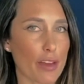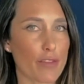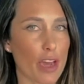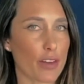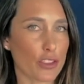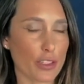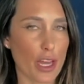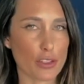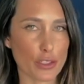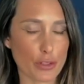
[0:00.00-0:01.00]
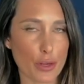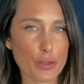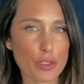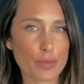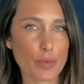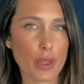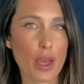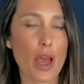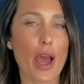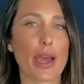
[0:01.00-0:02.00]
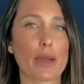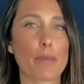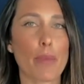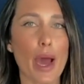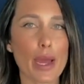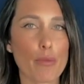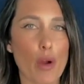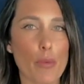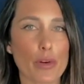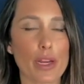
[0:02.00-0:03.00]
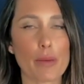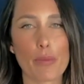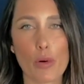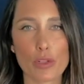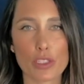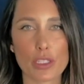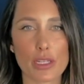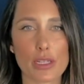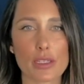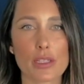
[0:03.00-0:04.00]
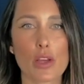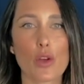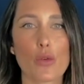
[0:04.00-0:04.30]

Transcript: 500,000 euros. I can buy a property in a Portuguese